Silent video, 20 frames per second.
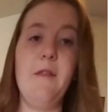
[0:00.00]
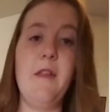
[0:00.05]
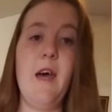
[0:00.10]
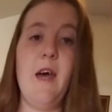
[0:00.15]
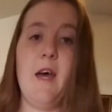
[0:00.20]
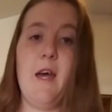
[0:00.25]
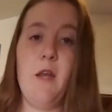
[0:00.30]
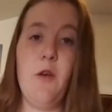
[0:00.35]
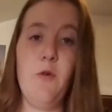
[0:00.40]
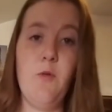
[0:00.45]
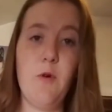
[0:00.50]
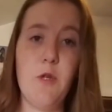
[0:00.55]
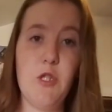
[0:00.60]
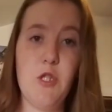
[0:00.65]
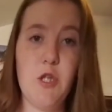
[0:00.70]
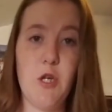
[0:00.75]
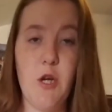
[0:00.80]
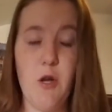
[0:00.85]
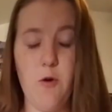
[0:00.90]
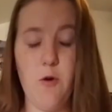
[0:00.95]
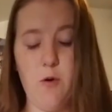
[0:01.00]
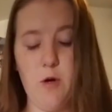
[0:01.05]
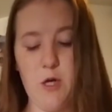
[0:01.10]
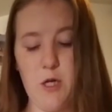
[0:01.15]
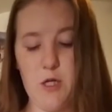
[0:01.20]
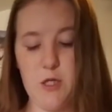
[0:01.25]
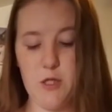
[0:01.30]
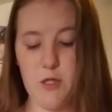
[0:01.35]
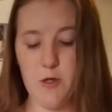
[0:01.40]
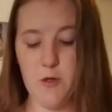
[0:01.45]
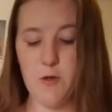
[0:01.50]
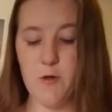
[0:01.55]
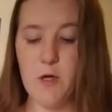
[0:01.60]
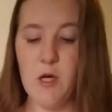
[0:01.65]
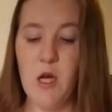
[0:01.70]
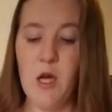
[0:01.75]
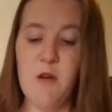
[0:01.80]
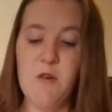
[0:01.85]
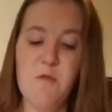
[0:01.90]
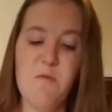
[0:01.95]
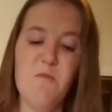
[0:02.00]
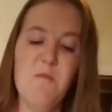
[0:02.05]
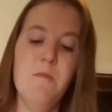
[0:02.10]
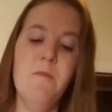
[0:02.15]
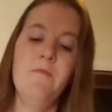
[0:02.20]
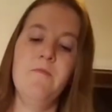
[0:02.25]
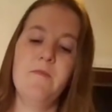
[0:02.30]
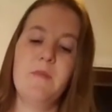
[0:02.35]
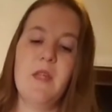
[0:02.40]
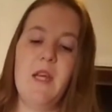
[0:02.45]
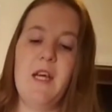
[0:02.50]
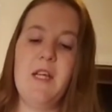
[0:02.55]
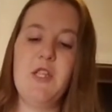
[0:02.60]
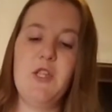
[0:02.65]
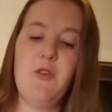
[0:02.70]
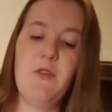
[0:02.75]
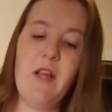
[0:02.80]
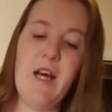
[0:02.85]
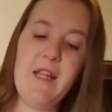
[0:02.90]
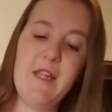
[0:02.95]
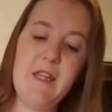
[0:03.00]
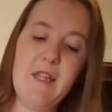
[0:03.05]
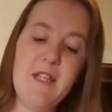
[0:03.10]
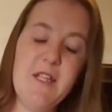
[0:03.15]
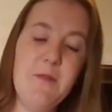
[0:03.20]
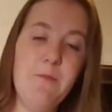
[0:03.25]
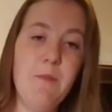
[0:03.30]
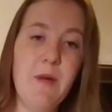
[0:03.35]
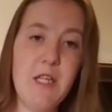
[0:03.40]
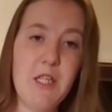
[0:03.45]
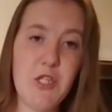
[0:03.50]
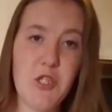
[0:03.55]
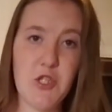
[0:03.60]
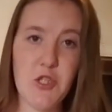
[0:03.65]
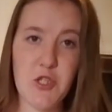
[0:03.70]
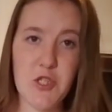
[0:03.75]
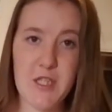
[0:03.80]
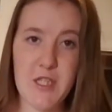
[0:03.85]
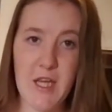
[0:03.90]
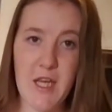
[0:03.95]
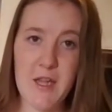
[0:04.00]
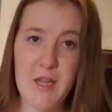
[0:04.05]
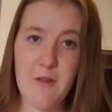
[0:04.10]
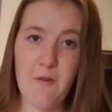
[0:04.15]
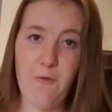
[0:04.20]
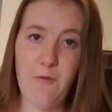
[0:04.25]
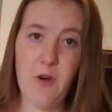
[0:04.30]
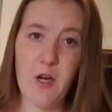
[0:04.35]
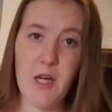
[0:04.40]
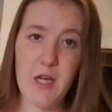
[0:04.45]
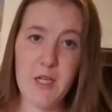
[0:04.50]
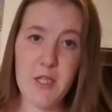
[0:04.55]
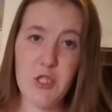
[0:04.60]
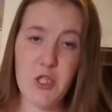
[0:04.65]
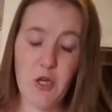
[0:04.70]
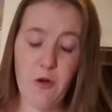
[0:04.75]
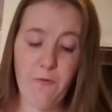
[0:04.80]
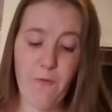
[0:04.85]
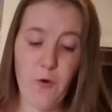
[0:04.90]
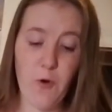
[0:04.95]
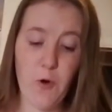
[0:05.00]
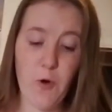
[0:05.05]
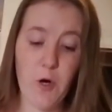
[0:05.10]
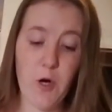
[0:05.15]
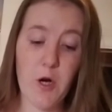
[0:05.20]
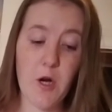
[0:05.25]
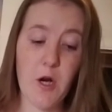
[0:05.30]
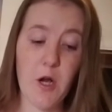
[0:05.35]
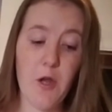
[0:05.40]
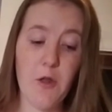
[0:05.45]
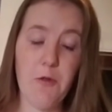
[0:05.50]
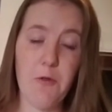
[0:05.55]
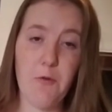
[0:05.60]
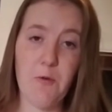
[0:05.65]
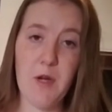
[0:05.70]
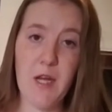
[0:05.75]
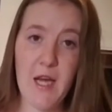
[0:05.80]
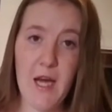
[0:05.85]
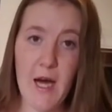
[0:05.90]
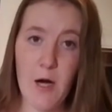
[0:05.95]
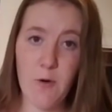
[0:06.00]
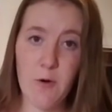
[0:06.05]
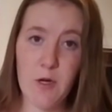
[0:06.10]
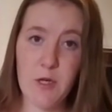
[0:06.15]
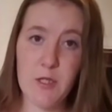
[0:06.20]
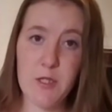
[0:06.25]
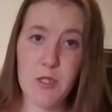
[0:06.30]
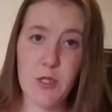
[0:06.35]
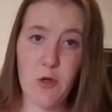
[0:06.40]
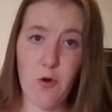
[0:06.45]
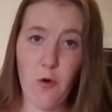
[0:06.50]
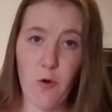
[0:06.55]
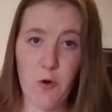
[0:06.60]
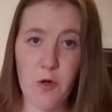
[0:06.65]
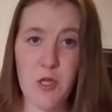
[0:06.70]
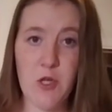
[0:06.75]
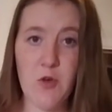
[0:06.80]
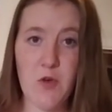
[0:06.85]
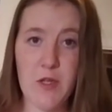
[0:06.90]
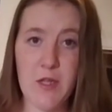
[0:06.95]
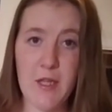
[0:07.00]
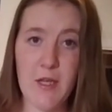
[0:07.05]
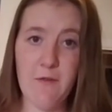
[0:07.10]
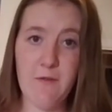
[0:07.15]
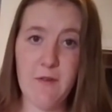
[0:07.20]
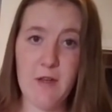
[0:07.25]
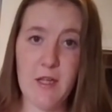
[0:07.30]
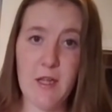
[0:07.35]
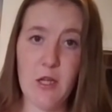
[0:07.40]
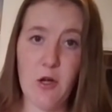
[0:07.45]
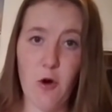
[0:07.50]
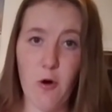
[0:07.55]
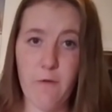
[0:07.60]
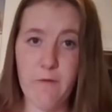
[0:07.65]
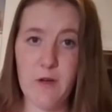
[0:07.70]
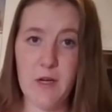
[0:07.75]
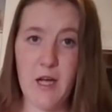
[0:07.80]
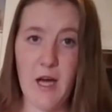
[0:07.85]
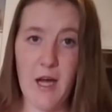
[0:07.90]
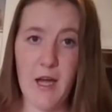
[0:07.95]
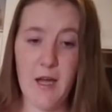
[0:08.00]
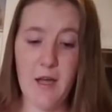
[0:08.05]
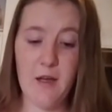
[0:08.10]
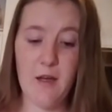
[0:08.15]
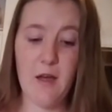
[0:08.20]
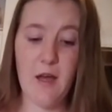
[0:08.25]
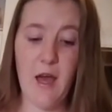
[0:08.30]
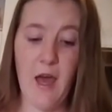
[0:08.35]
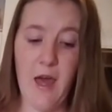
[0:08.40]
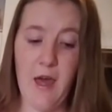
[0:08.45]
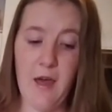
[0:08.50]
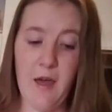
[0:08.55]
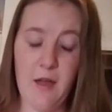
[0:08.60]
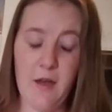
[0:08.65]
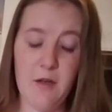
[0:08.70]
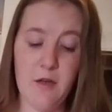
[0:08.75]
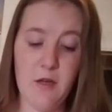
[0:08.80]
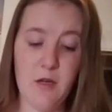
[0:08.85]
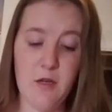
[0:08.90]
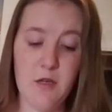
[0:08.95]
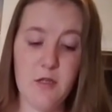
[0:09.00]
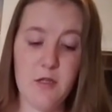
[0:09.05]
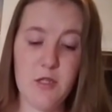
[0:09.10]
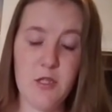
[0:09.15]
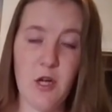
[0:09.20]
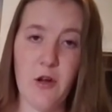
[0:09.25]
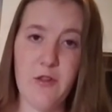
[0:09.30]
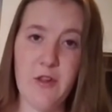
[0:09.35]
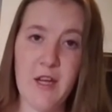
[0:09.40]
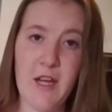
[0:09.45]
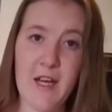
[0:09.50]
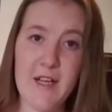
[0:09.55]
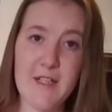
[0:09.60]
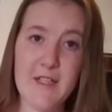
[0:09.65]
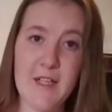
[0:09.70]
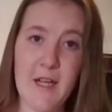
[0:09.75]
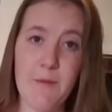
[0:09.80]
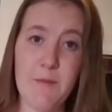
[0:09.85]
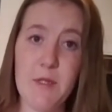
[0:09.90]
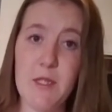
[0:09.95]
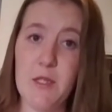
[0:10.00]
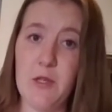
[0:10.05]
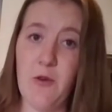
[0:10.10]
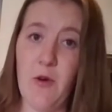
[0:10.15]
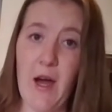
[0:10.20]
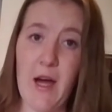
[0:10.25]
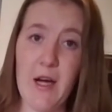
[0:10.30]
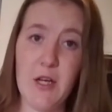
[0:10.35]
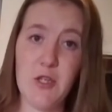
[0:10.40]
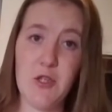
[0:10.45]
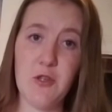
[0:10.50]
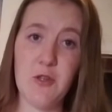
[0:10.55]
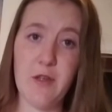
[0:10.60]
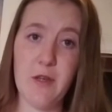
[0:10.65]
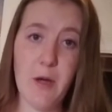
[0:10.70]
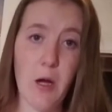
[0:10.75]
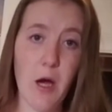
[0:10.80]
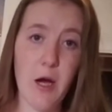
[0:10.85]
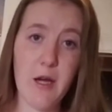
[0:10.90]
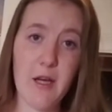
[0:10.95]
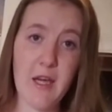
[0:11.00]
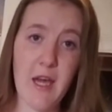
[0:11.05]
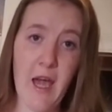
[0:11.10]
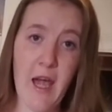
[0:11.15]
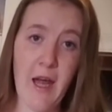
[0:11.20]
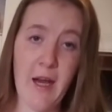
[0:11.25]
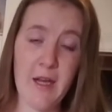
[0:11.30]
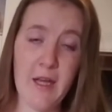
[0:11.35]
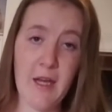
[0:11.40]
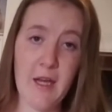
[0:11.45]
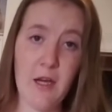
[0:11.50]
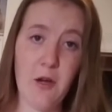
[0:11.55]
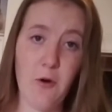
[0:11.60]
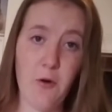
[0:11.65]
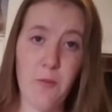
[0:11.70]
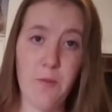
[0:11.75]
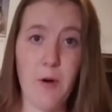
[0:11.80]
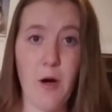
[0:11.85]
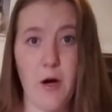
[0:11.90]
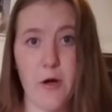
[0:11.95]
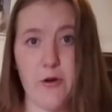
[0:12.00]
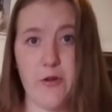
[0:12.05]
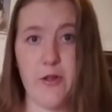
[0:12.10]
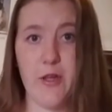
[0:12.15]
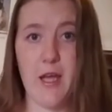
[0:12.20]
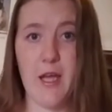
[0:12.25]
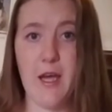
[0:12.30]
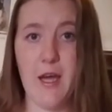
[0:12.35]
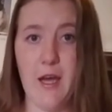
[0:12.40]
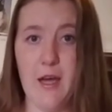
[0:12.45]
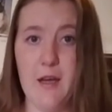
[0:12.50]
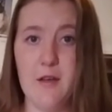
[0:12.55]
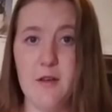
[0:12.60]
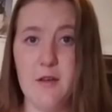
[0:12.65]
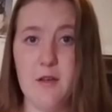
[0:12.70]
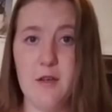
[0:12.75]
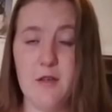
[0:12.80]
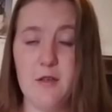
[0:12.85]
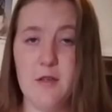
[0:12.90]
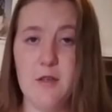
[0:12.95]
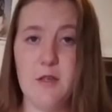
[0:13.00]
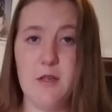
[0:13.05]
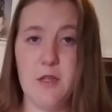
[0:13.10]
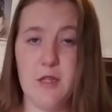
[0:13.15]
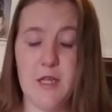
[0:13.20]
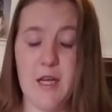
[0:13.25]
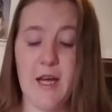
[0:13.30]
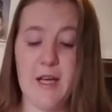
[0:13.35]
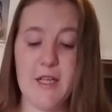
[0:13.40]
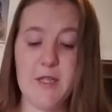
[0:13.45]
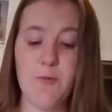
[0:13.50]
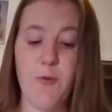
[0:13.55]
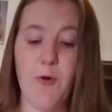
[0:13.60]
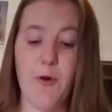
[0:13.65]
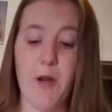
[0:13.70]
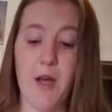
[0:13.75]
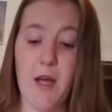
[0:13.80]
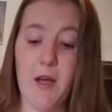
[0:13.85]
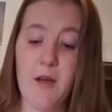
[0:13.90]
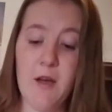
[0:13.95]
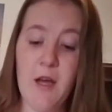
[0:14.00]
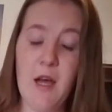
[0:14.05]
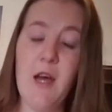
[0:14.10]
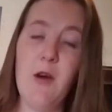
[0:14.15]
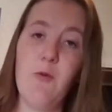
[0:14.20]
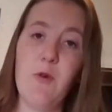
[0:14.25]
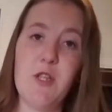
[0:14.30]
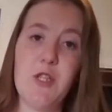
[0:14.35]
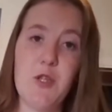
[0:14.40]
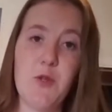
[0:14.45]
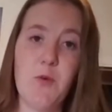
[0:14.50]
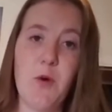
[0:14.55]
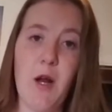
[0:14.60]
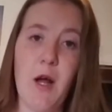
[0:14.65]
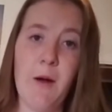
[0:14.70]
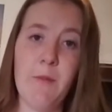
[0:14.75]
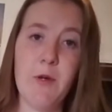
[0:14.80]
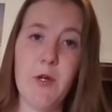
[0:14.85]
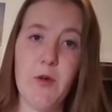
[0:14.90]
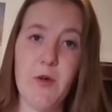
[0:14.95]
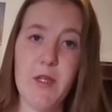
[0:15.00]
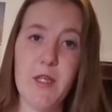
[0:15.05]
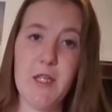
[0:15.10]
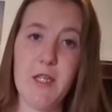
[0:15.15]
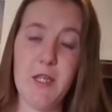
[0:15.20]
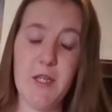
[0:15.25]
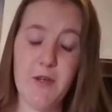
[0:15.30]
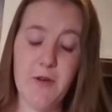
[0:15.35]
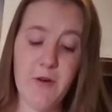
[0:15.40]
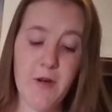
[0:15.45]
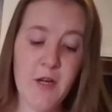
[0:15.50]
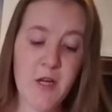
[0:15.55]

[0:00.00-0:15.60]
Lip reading: then what you're going to want to do is you let this mixture sit in the fridge for 3 hours, or you can leave it in there overnight and start the next steps to actually canning or bottling it the next morning, which is what I'm going to do.